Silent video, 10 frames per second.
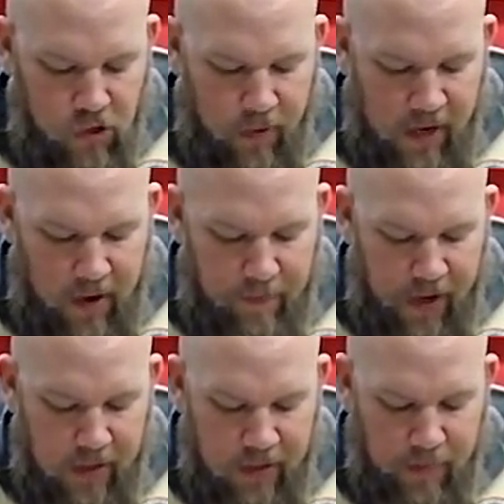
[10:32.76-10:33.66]
you may not
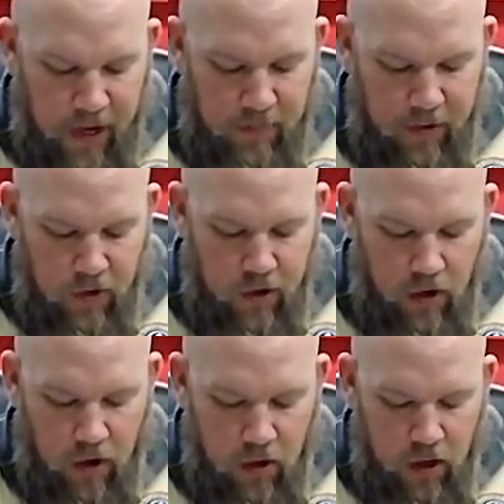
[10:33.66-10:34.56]
paint the bottom of your
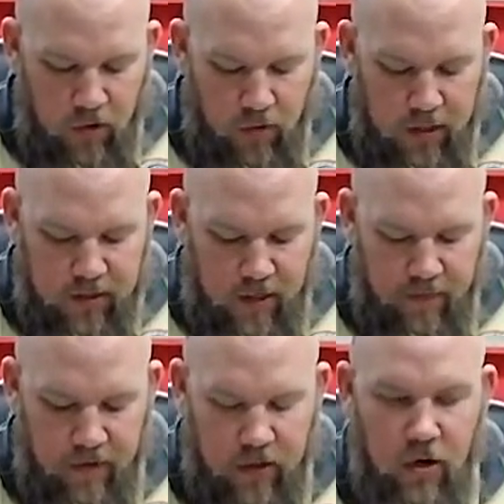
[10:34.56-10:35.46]
car or otherwise
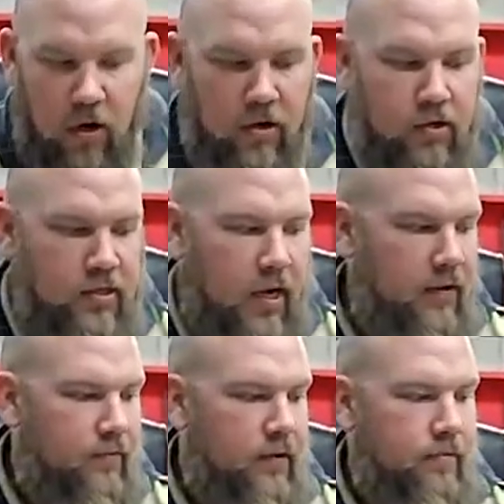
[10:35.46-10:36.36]
cover the car underside
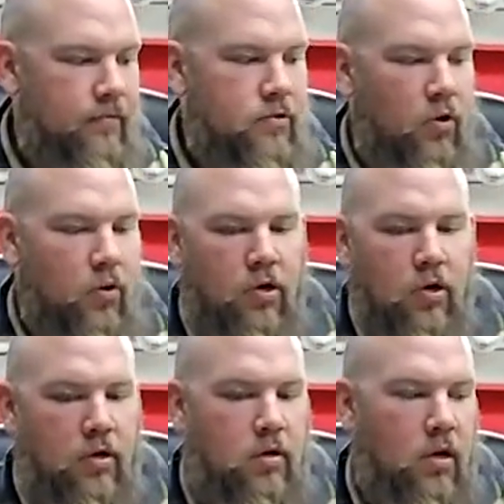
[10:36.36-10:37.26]
of it. So
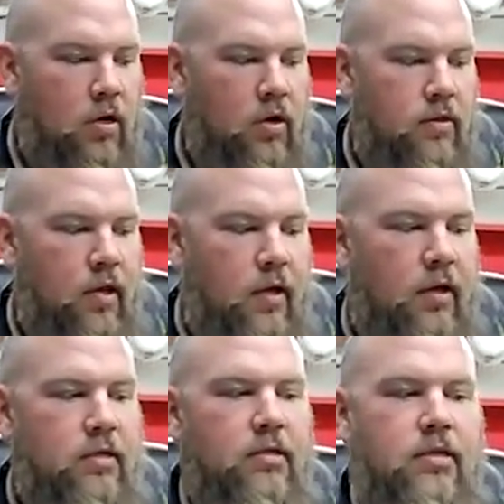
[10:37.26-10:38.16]
a good thing
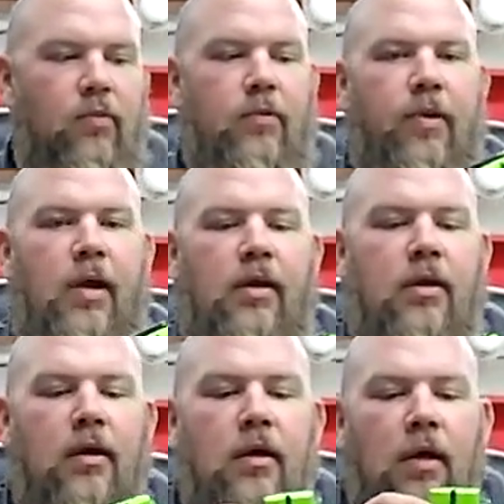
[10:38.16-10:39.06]
is that we
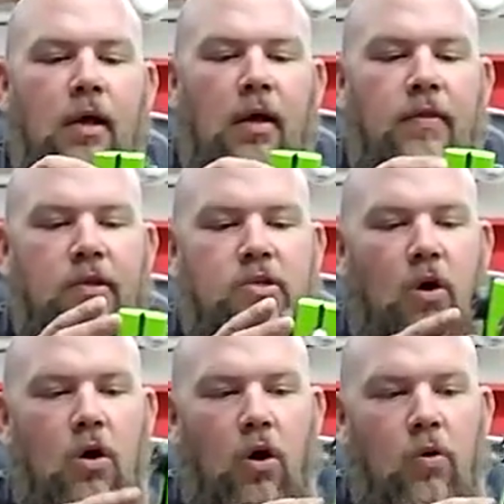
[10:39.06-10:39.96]
painted this
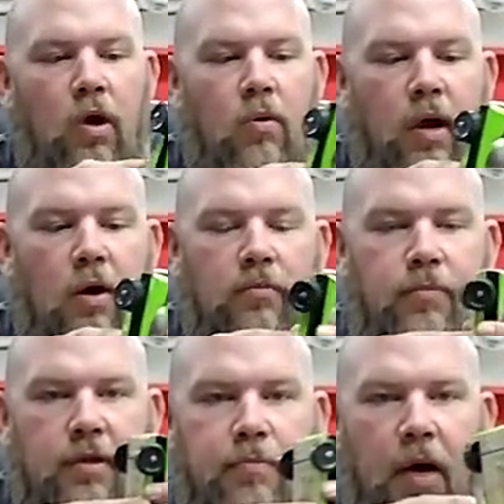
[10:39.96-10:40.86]
car all the way around,
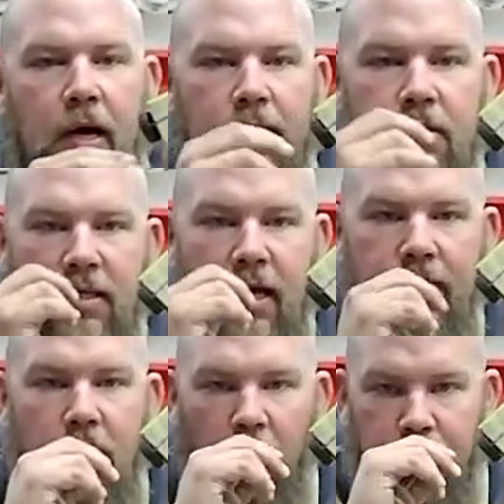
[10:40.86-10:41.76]
but the bottom is
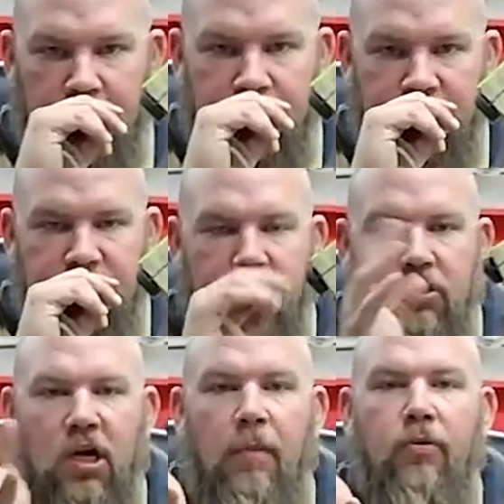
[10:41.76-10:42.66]
kept open.
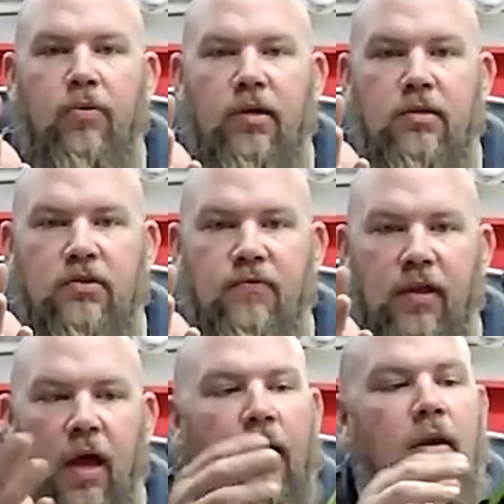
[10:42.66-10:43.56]
There's a couple of reasons for
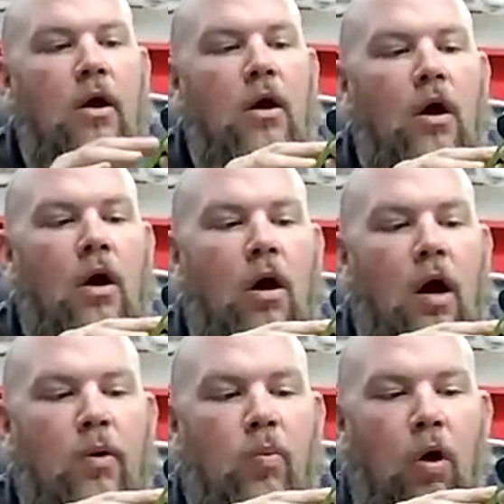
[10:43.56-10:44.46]
that. All
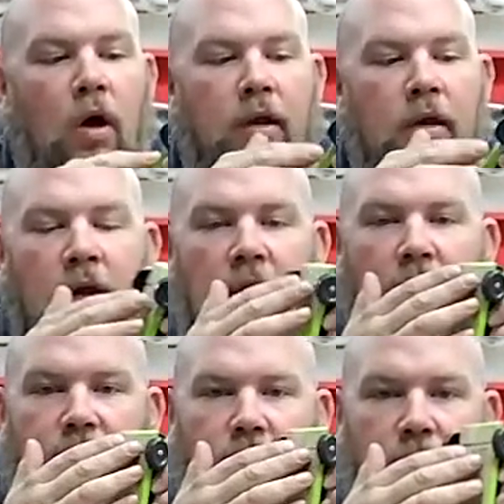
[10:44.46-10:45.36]
right, one,
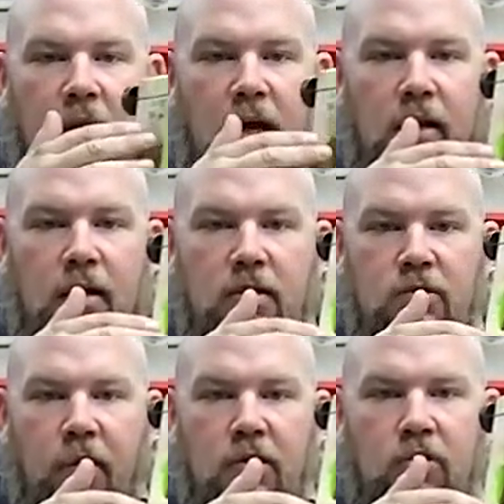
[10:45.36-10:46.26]
if you make any
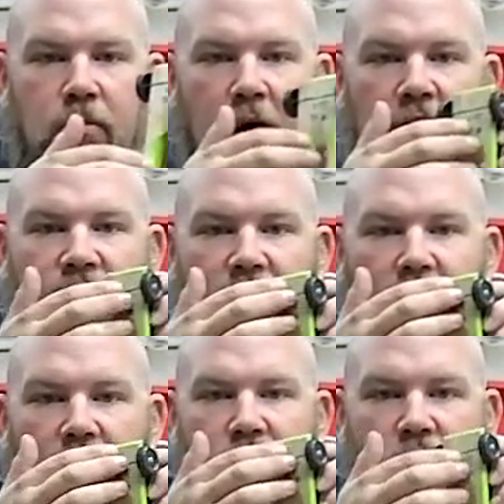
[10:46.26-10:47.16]
special
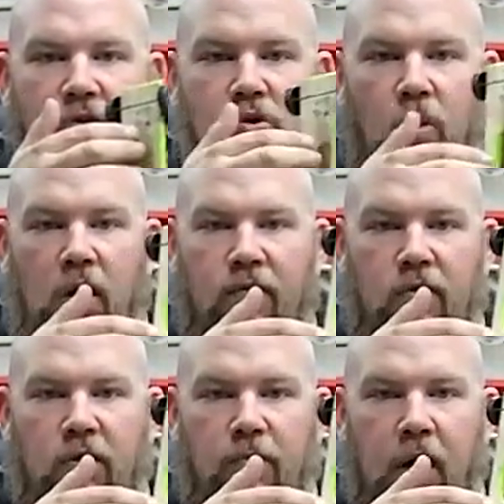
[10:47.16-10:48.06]
modifications or whatever
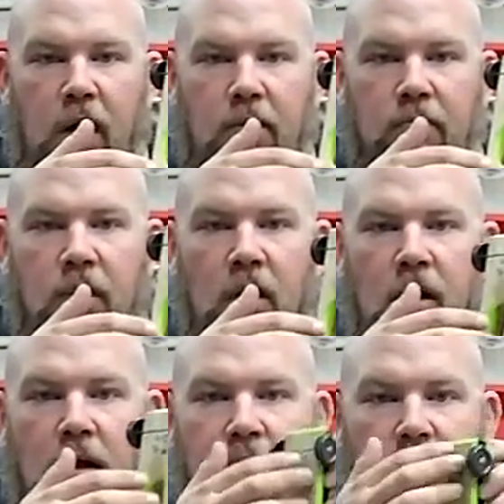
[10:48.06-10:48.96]
to the bottom,
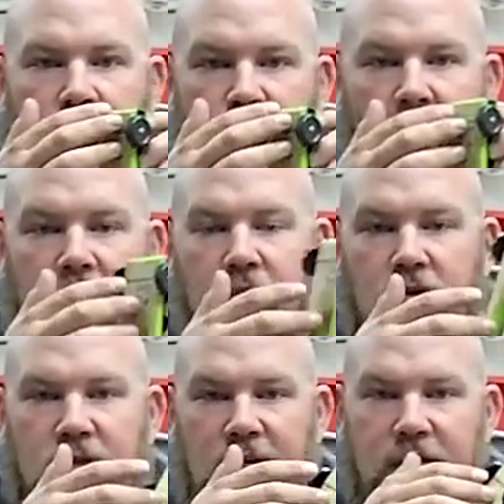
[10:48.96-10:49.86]
the
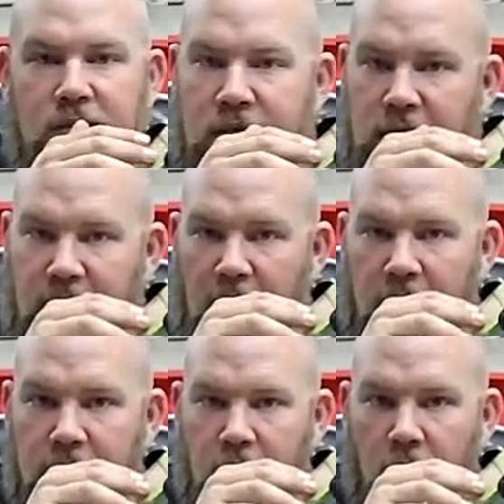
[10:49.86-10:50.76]
inspectors need to see
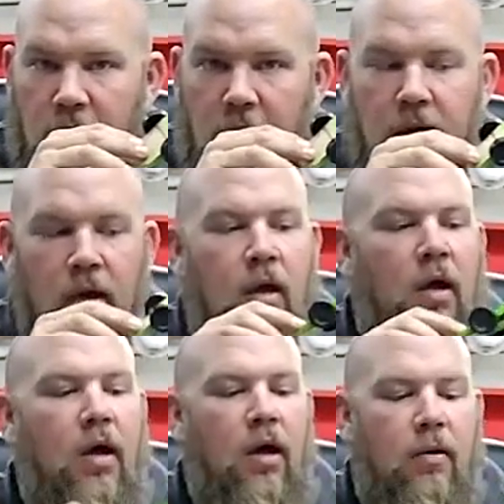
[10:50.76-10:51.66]
that, okay?
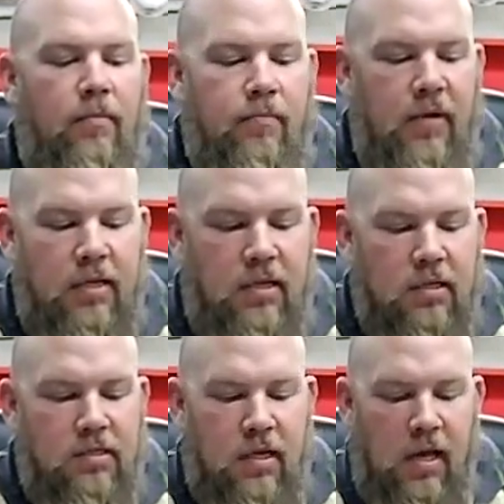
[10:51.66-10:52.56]
It
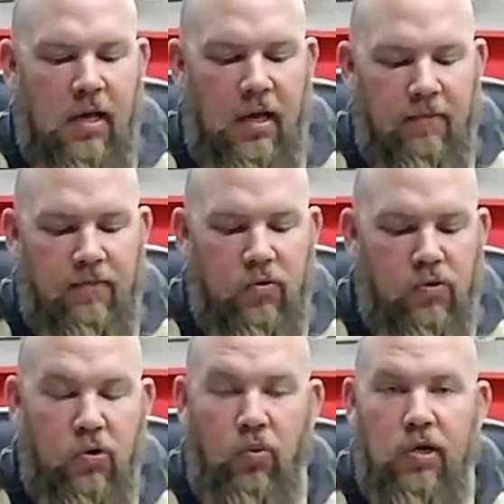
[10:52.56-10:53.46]
does say if you
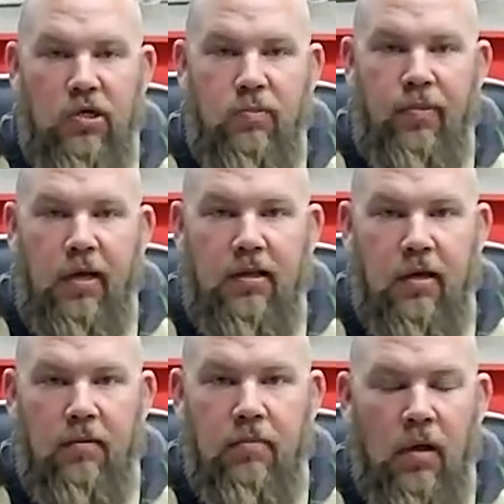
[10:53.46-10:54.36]
do wish to paint
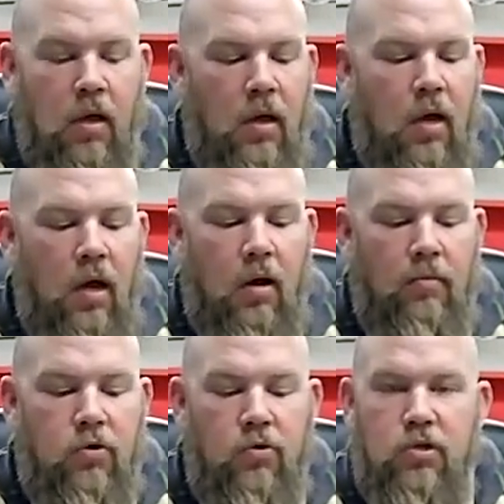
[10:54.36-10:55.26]
them,
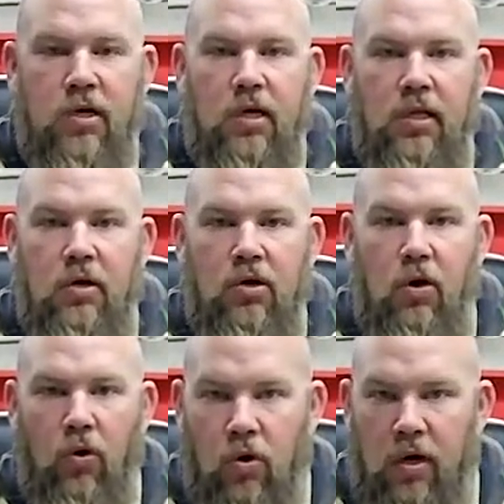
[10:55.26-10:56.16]
you use like a clear
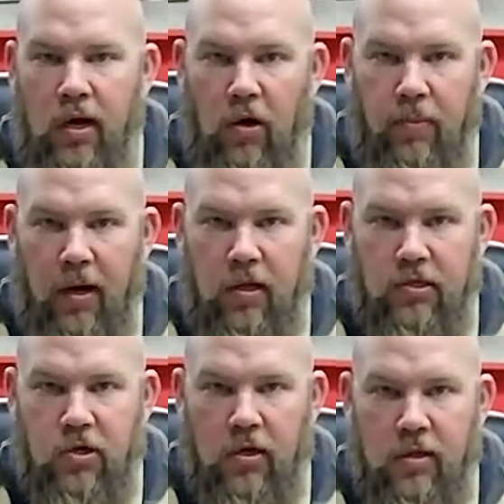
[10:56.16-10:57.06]
coat or a nail
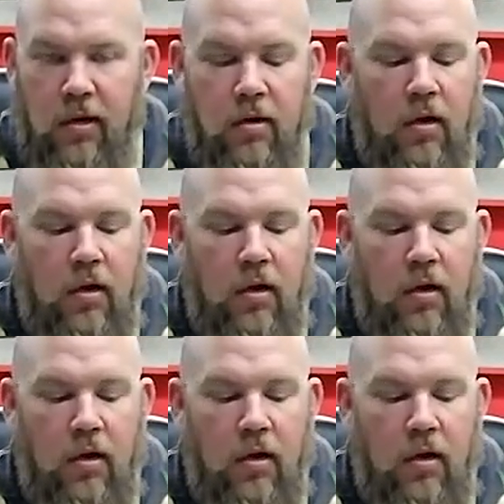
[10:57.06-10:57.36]
polish on there.